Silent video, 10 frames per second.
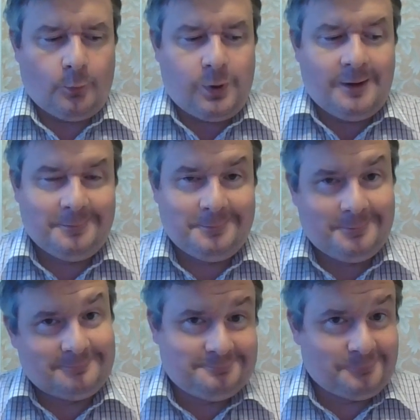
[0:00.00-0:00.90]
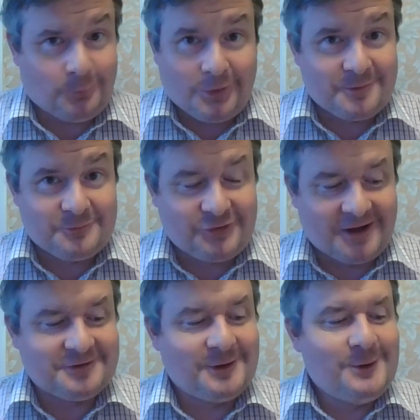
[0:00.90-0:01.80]
One of them's
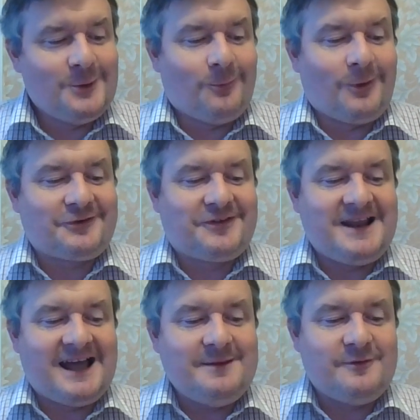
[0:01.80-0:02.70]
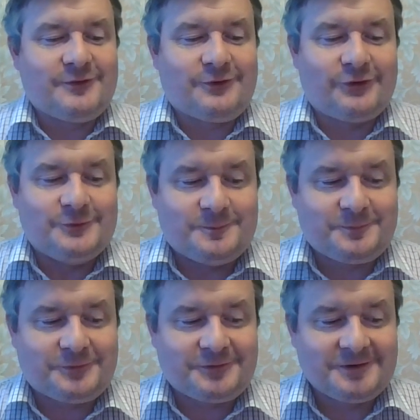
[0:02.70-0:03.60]
right. What's the name of the
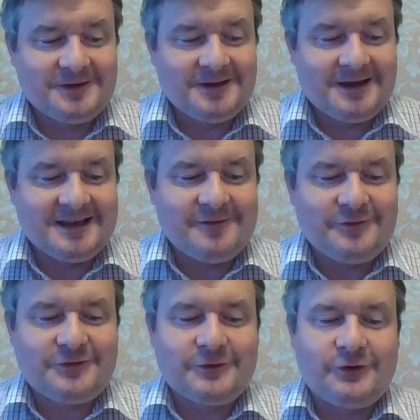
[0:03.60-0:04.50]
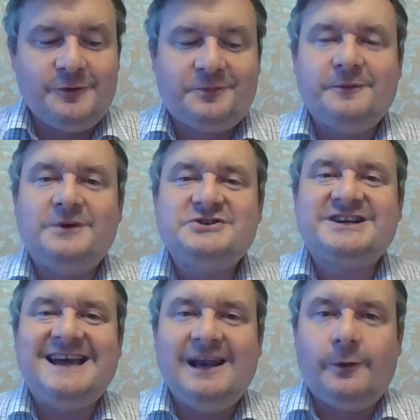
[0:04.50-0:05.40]
groups uh, given to the groups in which
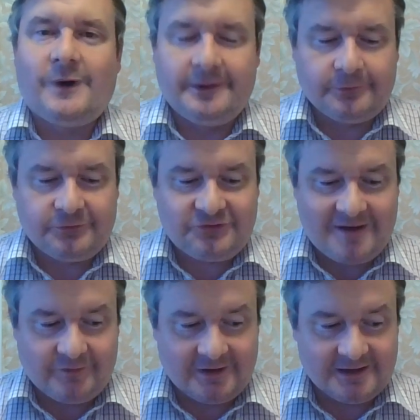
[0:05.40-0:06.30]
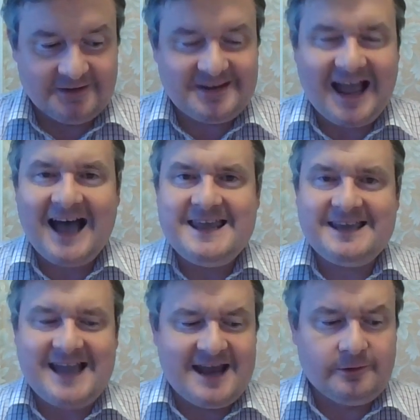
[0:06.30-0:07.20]
killer whales travel in. Is it A,
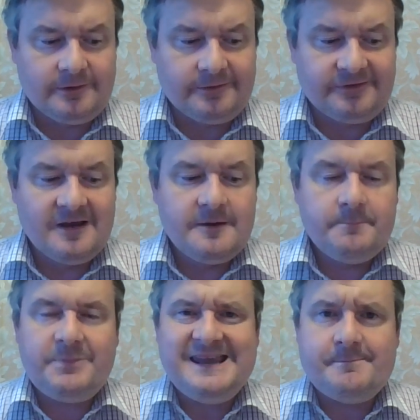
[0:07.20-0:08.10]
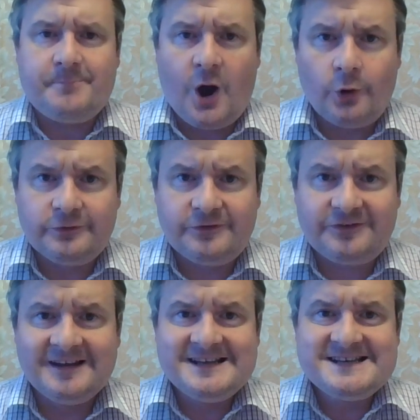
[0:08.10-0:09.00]
kennels, B,
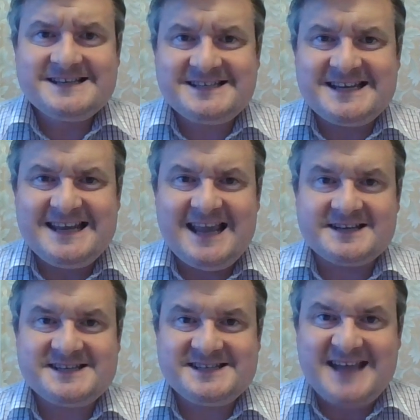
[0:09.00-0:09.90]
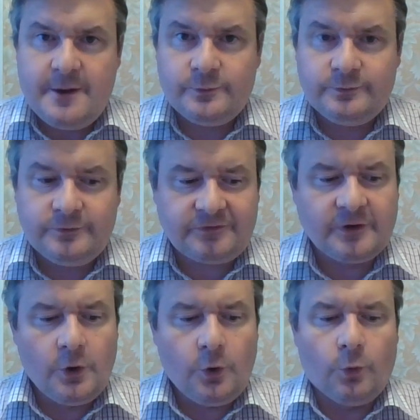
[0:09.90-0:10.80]
pods, C,
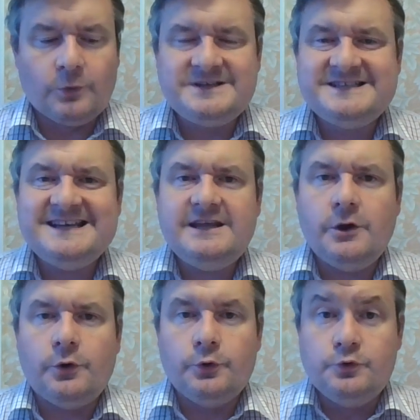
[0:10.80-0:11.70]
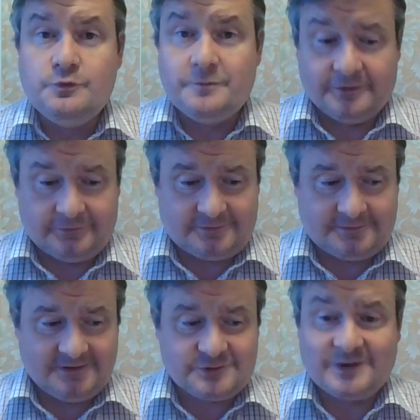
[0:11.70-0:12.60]
sounds, or D, ubers?
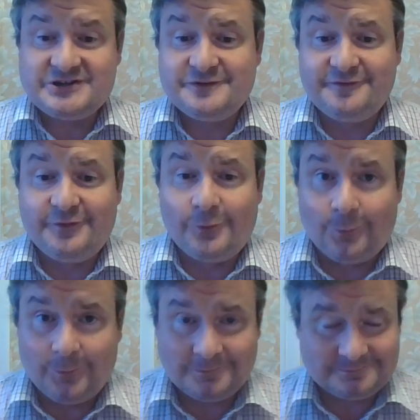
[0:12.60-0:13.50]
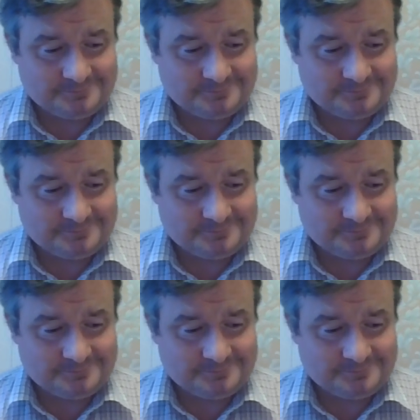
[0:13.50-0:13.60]
Question four.